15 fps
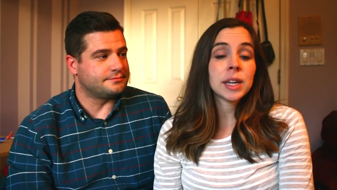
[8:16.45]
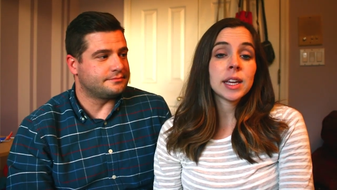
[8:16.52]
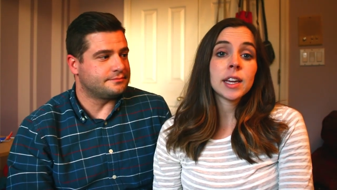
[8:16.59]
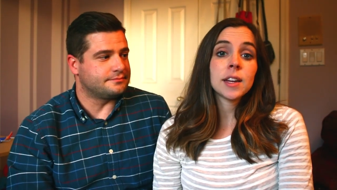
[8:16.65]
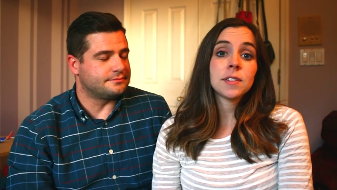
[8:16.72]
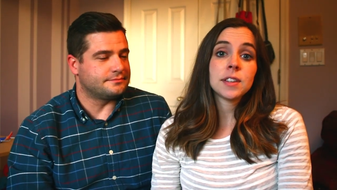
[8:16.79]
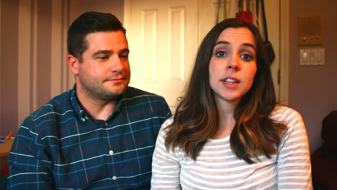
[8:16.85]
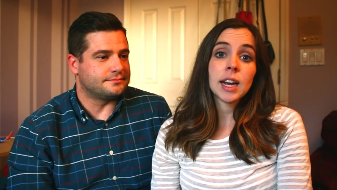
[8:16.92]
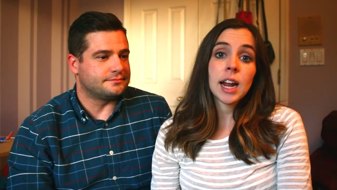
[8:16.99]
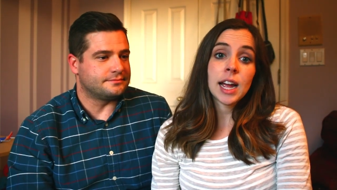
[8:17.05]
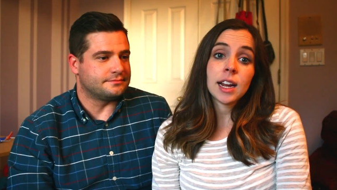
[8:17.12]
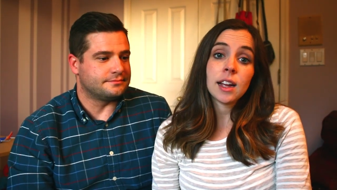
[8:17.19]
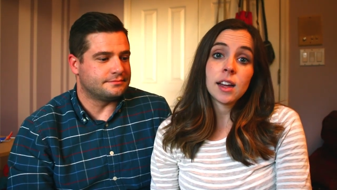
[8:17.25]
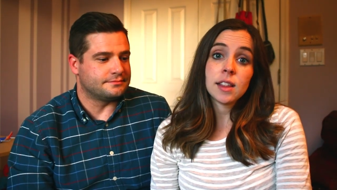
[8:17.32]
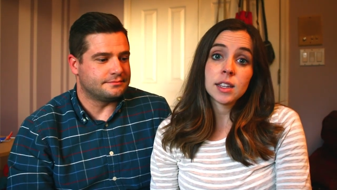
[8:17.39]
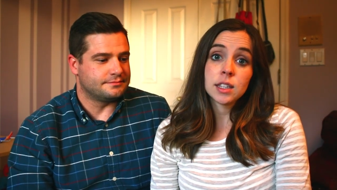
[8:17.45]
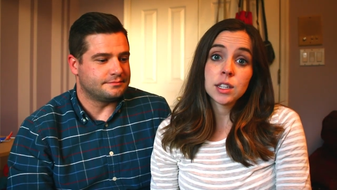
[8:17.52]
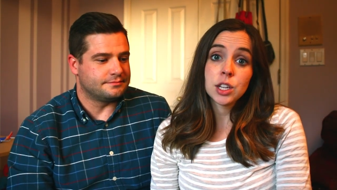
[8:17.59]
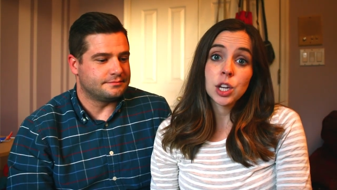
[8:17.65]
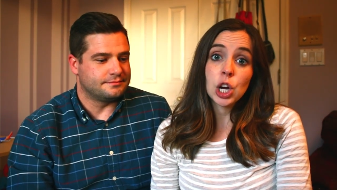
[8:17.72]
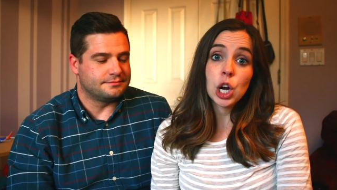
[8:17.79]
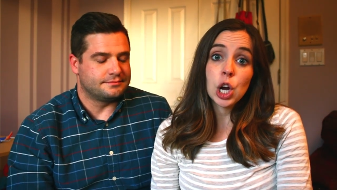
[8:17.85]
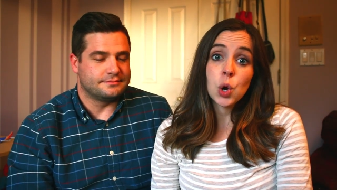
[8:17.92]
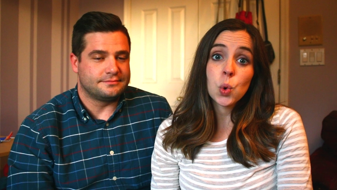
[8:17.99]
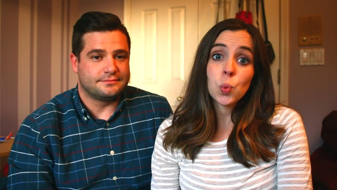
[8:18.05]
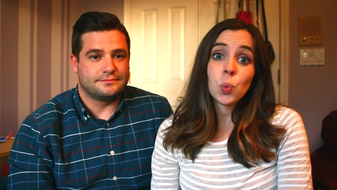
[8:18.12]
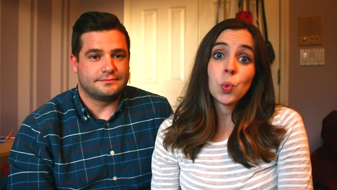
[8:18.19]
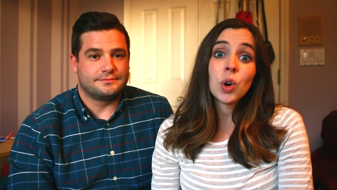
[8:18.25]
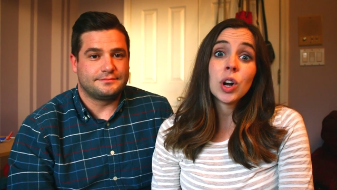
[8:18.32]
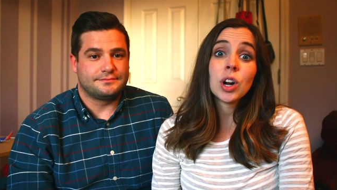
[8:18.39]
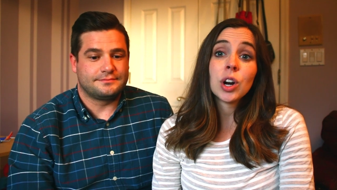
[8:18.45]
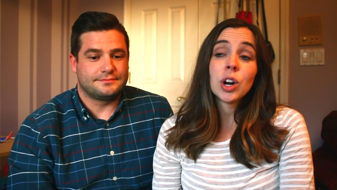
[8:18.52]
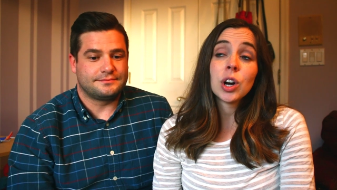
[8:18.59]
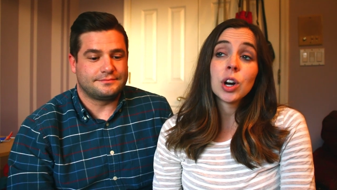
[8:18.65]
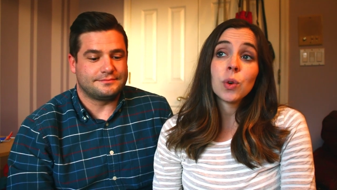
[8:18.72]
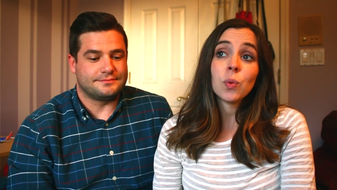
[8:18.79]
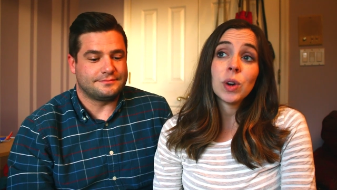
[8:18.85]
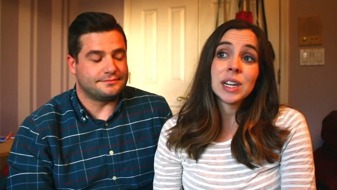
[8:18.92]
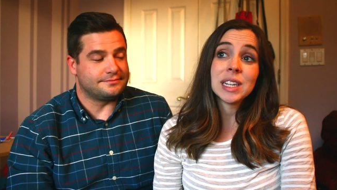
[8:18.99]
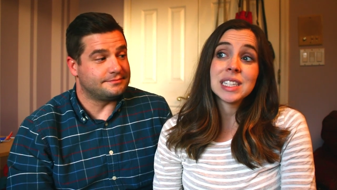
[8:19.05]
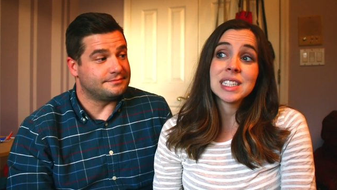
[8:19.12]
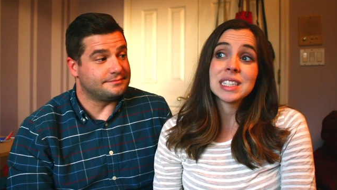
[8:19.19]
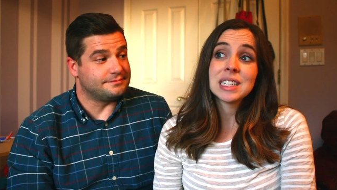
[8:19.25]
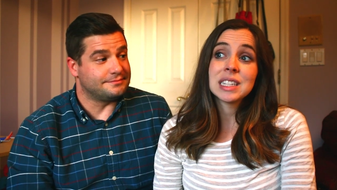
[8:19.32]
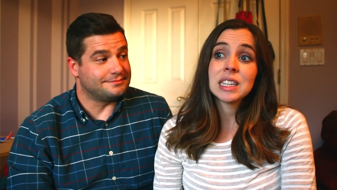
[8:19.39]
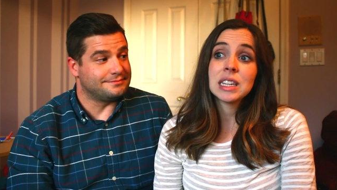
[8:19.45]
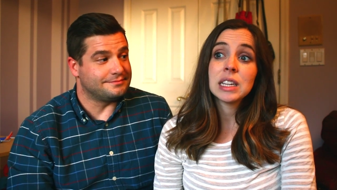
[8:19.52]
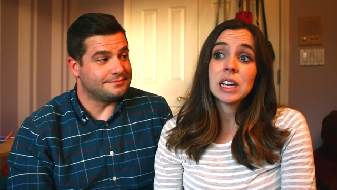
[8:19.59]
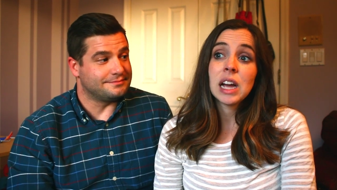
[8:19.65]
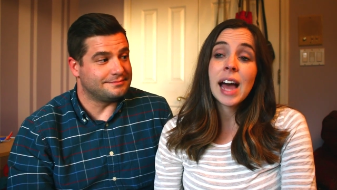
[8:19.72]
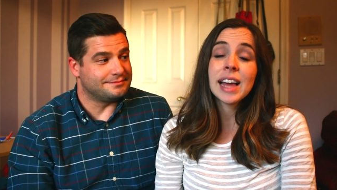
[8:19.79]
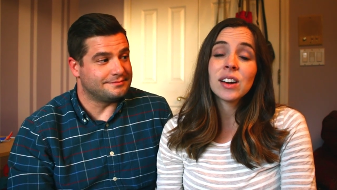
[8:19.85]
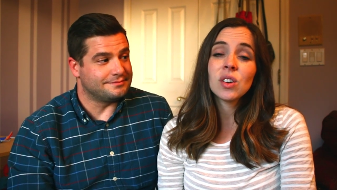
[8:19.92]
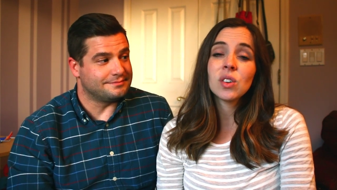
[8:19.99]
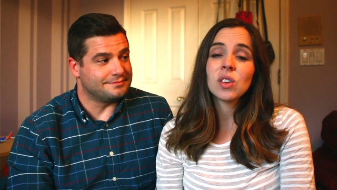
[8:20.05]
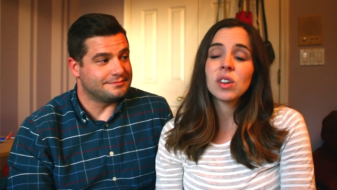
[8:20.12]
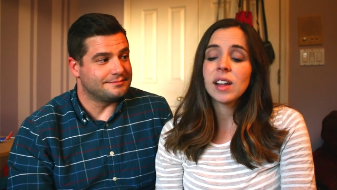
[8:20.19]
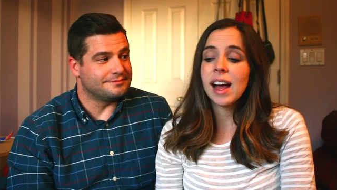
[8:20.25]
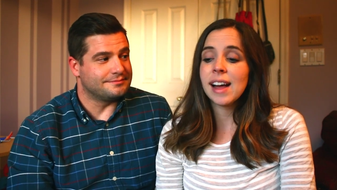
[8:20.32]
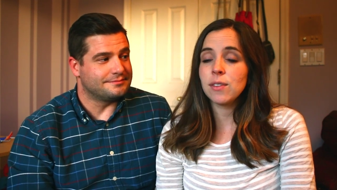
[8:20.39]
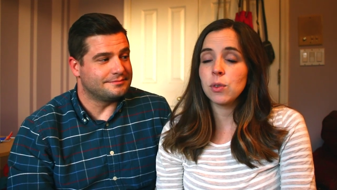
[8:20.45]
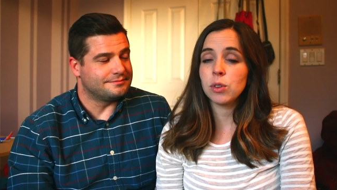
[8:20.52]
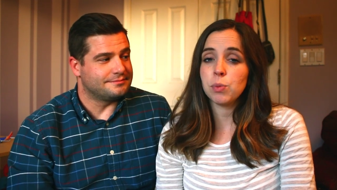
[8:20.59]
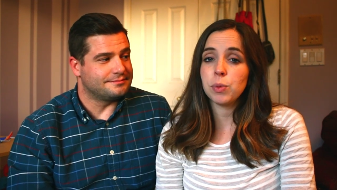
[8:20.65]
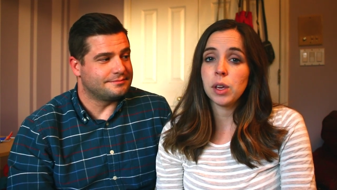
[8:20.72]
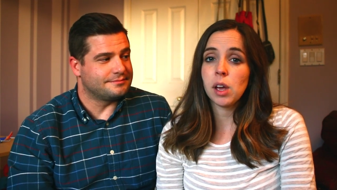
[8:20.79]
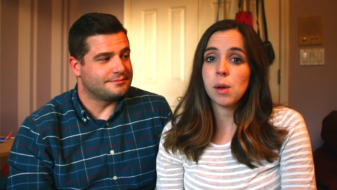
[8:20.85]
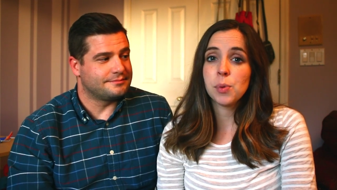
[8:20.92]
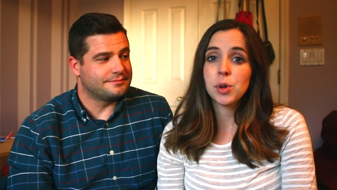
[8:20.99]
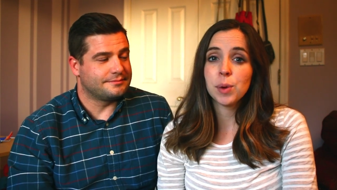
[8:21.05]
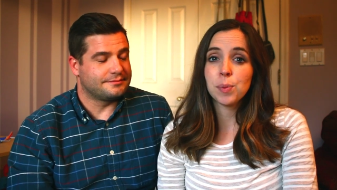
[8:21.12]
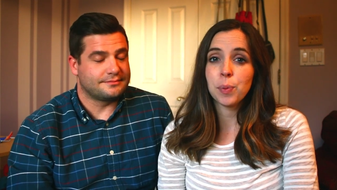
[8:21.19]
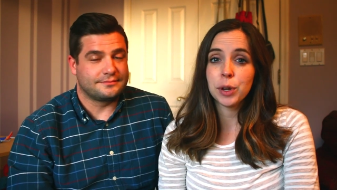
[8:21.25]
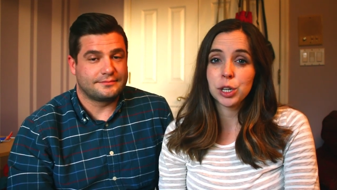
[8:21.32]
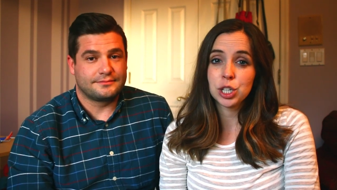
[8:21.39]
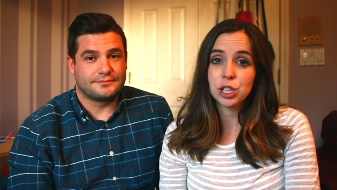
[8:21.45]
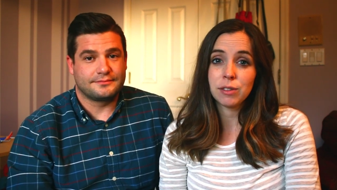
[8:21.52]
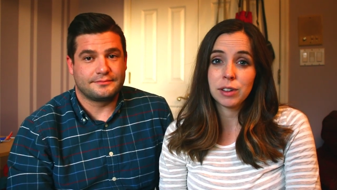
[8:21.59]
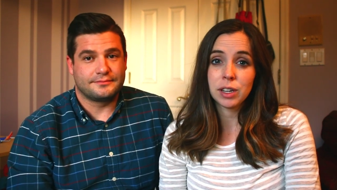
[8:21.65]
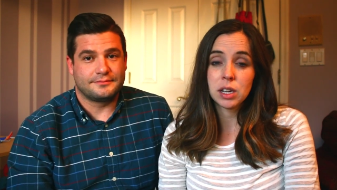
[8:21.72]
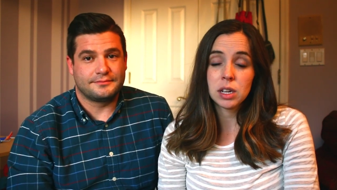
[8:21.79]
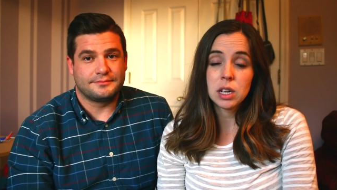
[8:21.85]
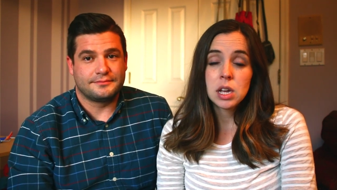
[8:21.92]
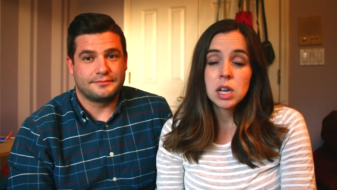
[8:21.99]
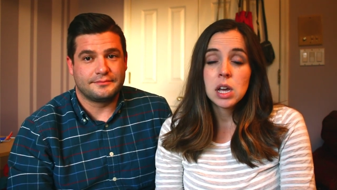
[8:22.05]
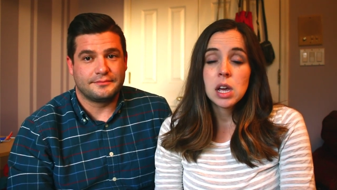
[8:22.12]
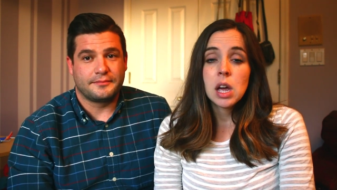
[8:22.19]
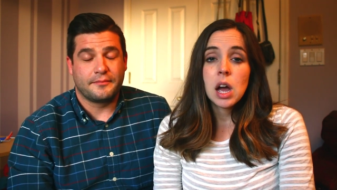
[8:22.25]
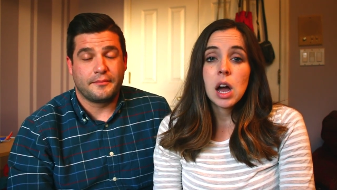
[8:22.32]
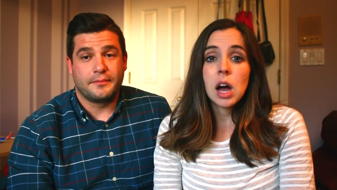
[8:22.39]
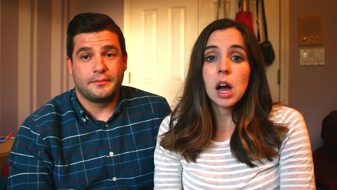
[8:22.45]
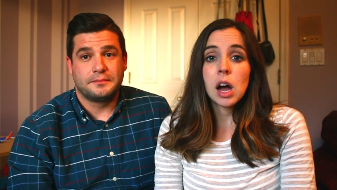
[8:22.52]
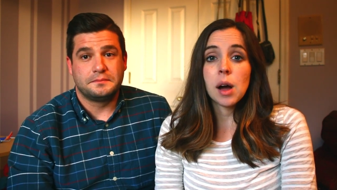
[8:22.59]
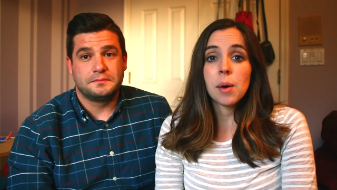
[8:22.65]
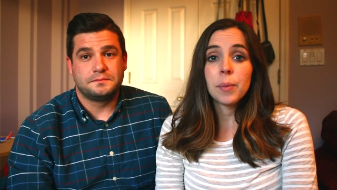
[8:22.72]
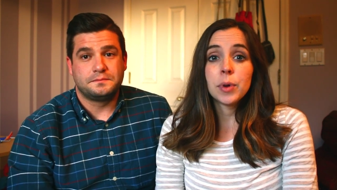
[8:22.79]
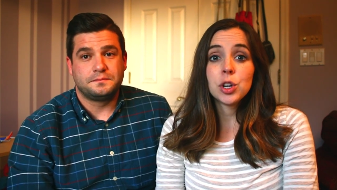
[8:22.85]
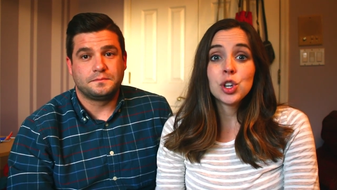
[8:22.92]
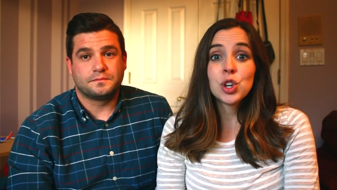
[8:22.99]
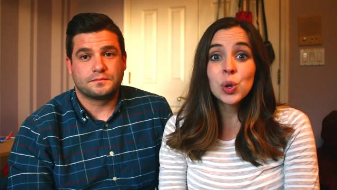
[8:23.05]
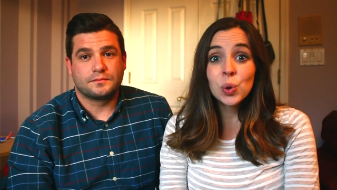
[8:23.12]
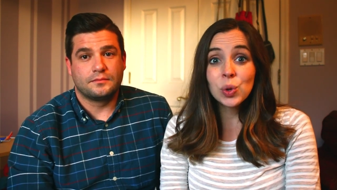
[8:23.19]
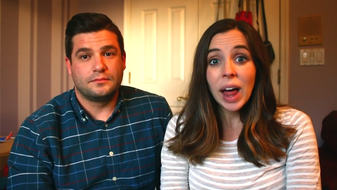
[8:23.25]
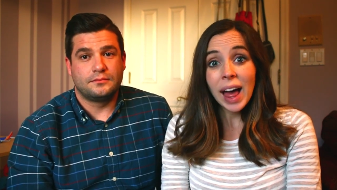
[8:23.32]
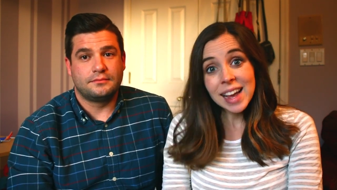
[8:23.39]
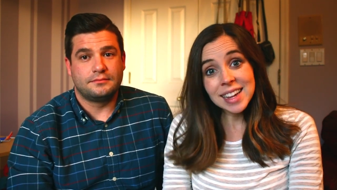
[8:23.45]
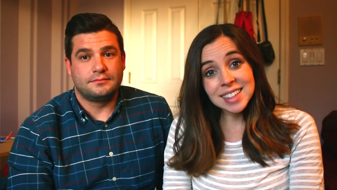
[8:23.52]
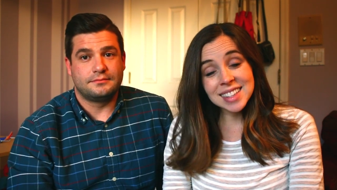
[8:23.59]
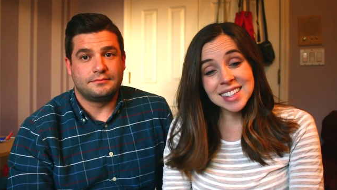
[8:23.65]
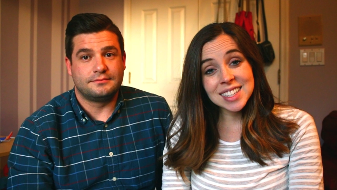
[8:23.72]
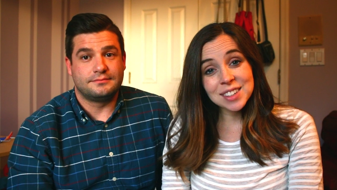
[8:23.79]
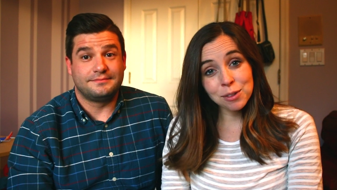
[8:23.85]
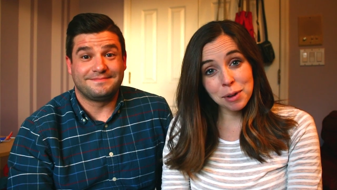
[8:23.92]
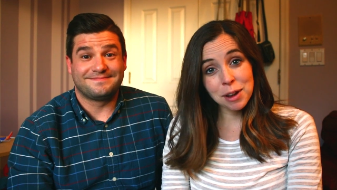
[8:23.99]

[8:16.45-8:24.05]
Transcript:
Speaker 1: big gift that I got this year was I don't have it with me. I'll put up a picture of it. New lights for